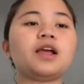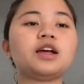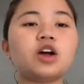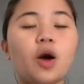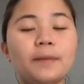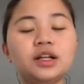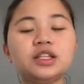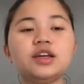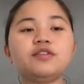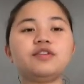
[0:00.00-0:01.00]

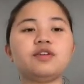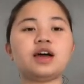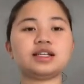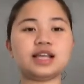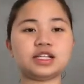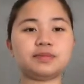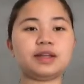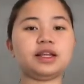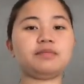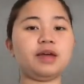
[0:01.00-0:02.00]
operative assessment
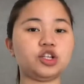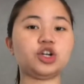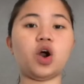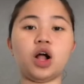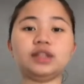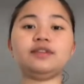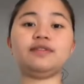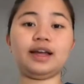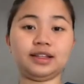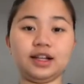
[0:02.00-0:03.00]
and measure all the
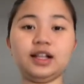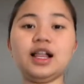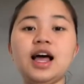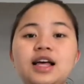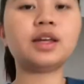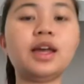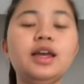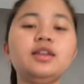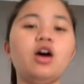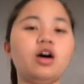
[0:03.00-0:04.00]
vital
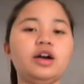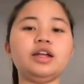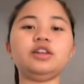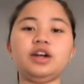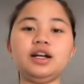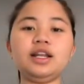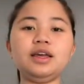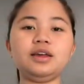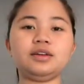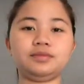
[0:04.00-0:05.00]
in an early
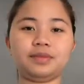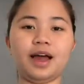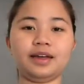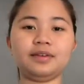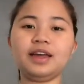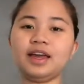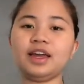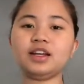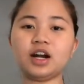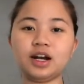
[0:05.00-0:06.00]
hi
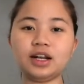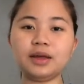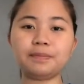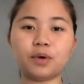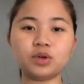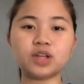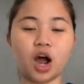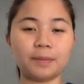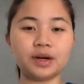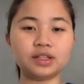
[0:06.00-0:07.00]
in early
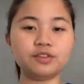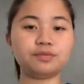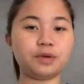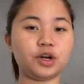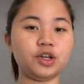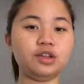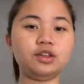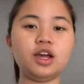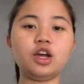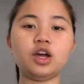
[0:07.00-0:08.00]
post-operative period.
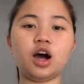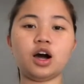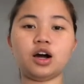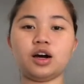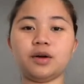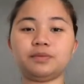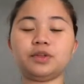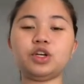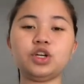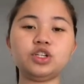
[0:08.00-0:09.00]

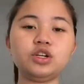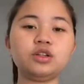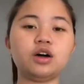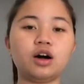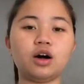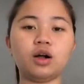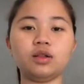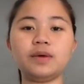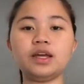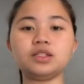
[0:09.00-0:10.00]
You should
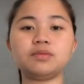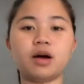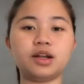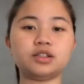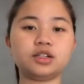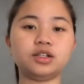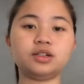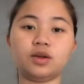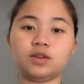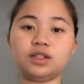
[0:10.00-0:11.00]
always monitor
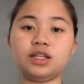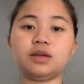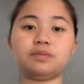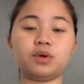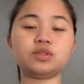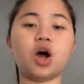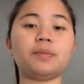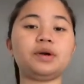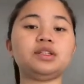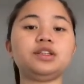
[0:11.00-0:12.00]
closely the
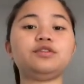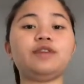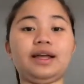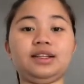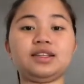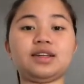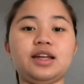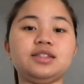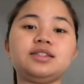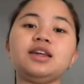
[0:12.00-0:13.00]
post-operative vital signs.